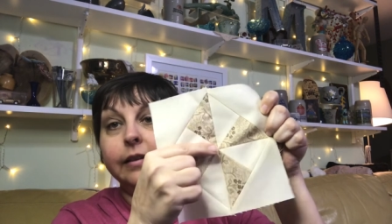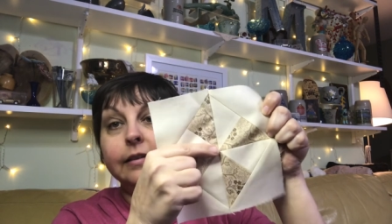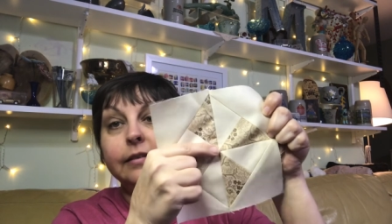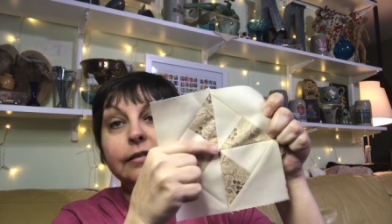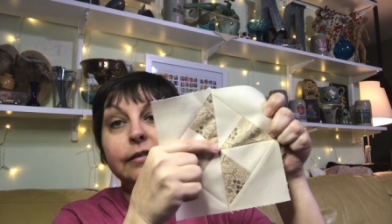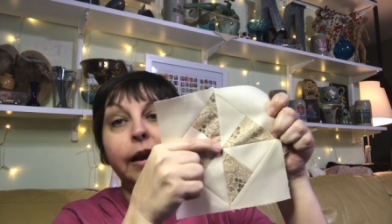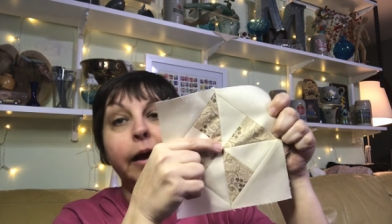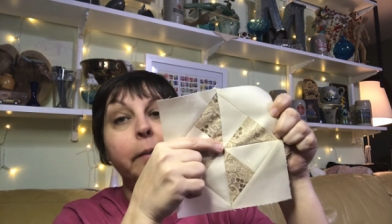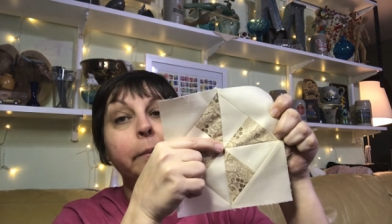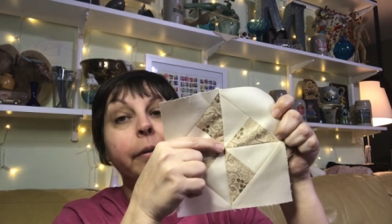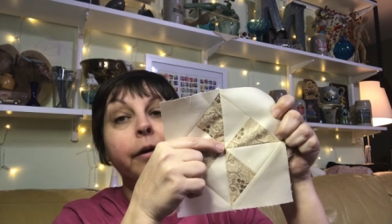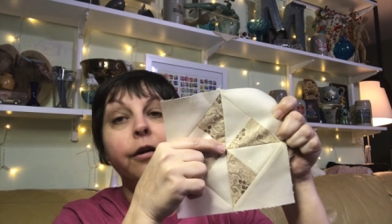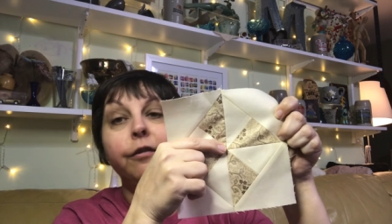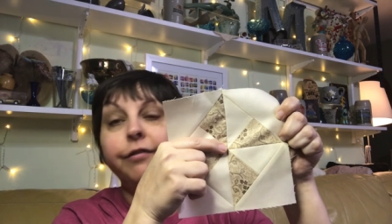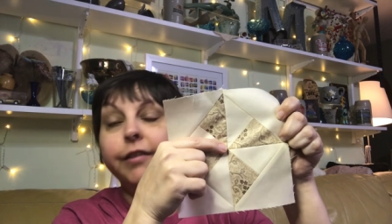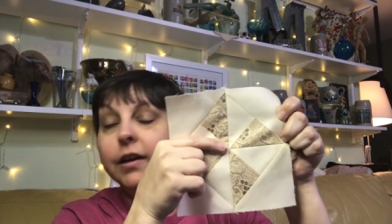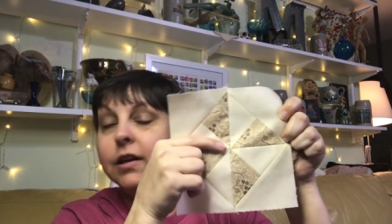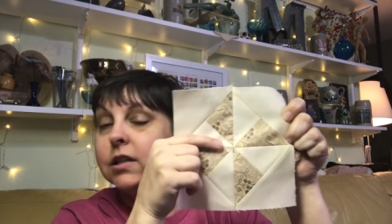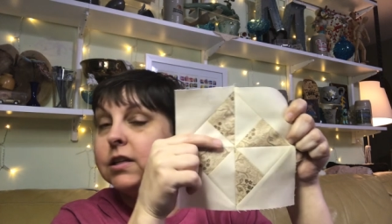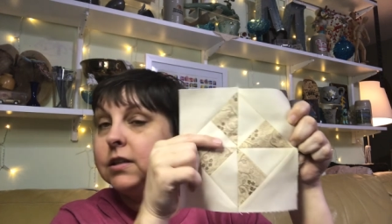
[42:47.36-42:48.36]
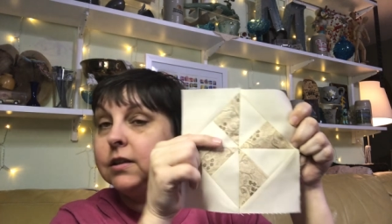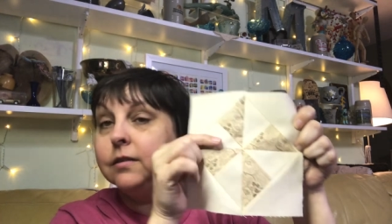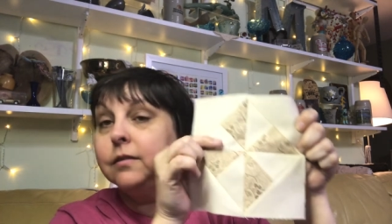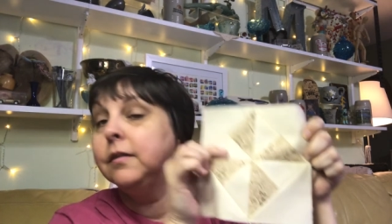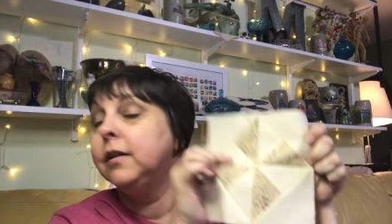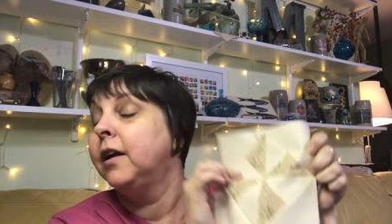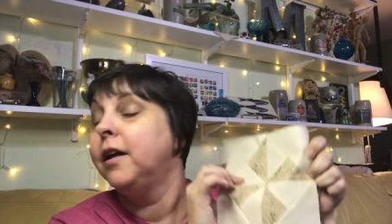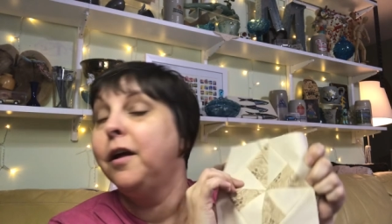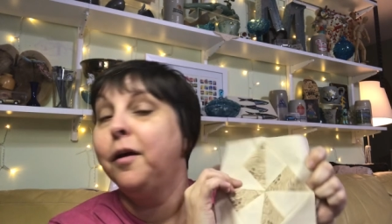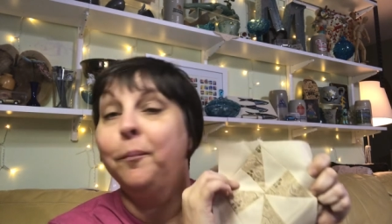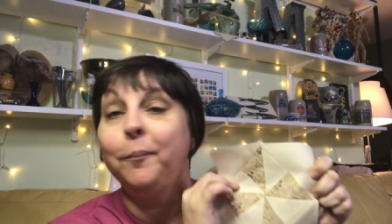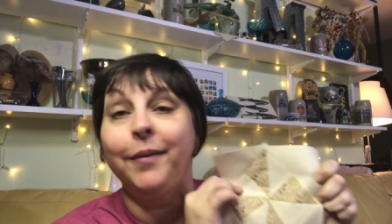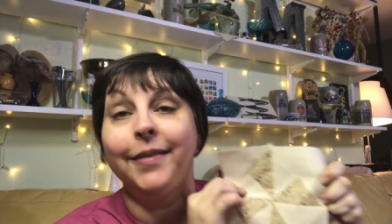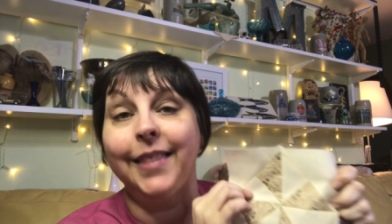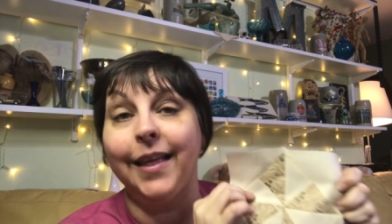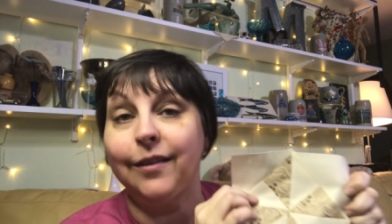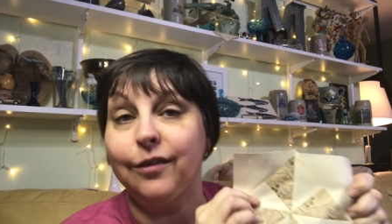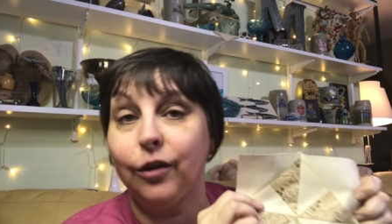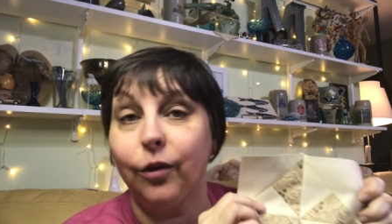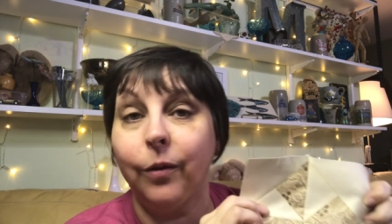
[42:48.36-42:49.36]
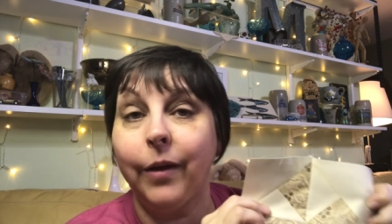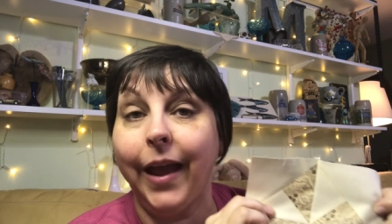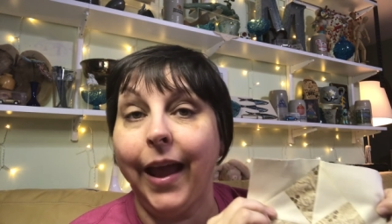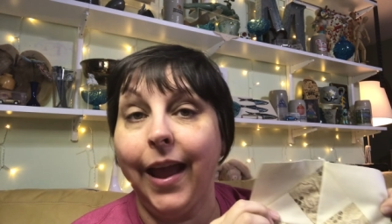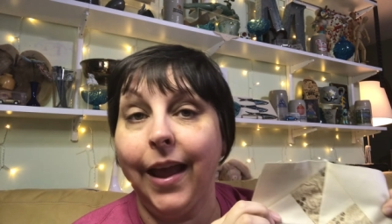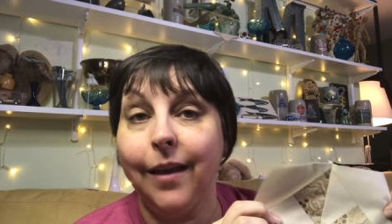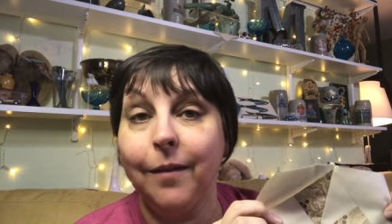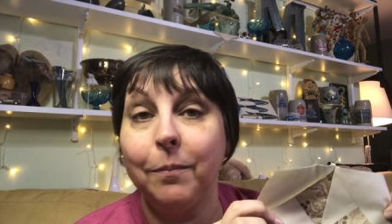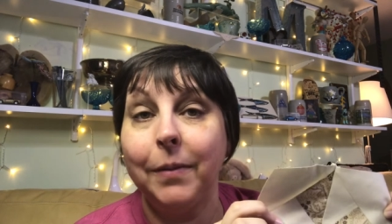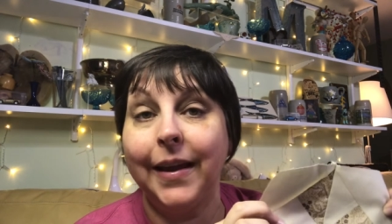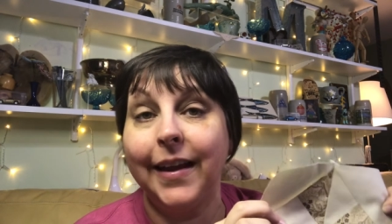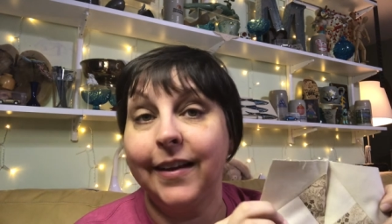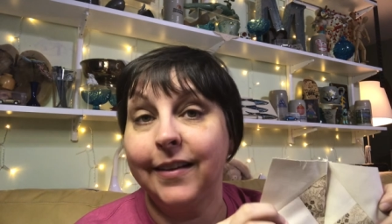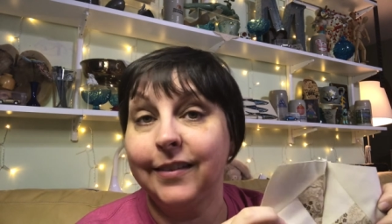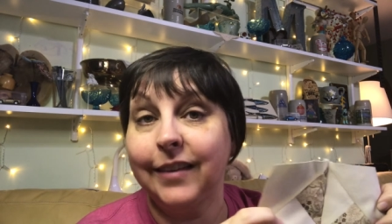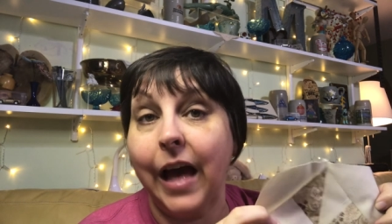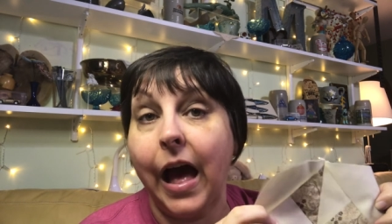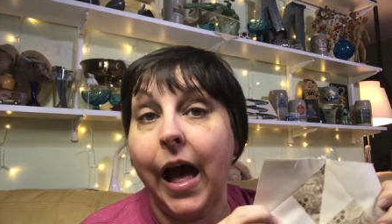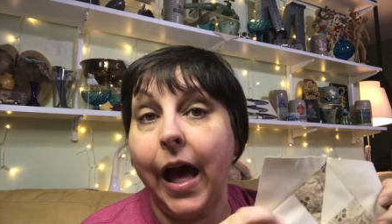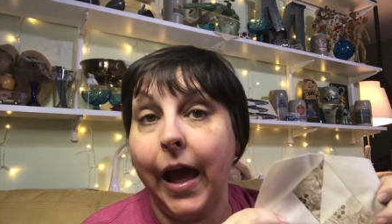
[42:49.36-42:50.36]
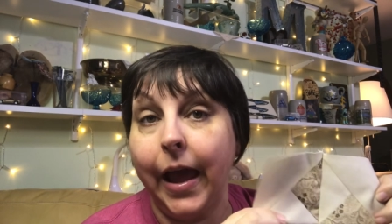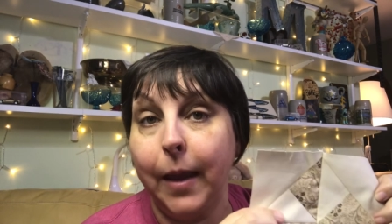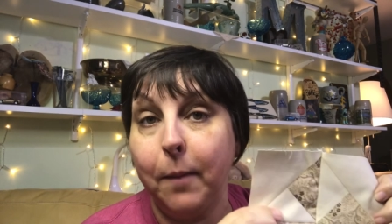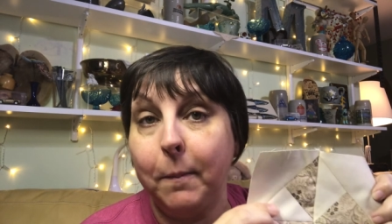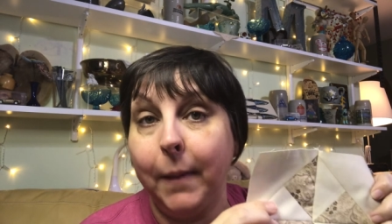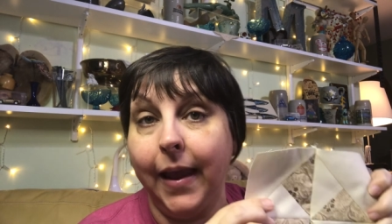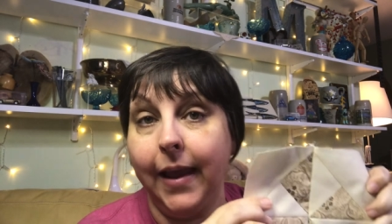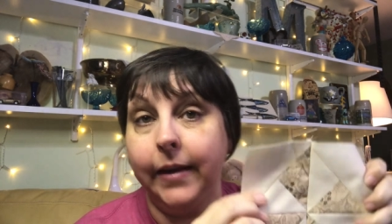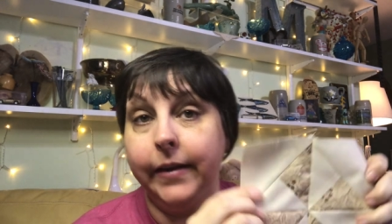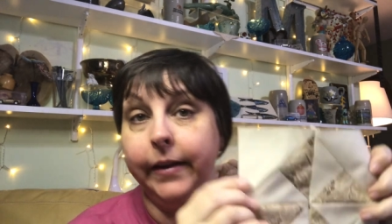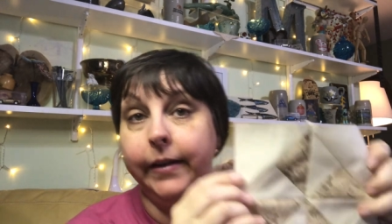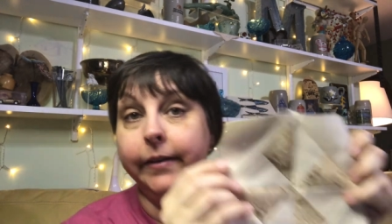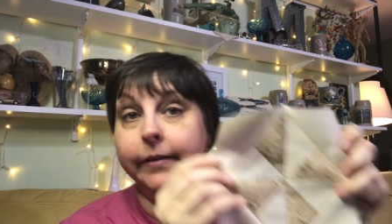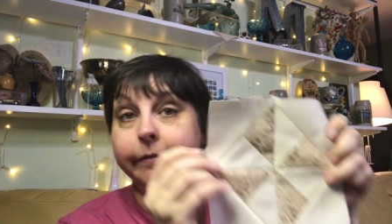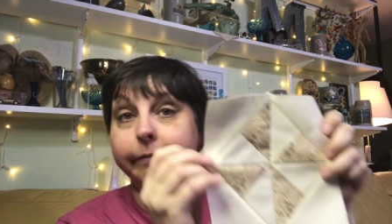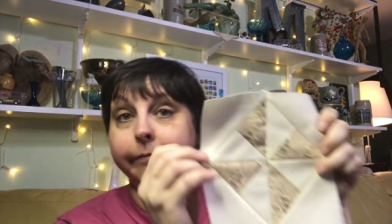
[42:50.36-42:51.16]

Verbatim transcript: is not perfect, but that's okay because I made it.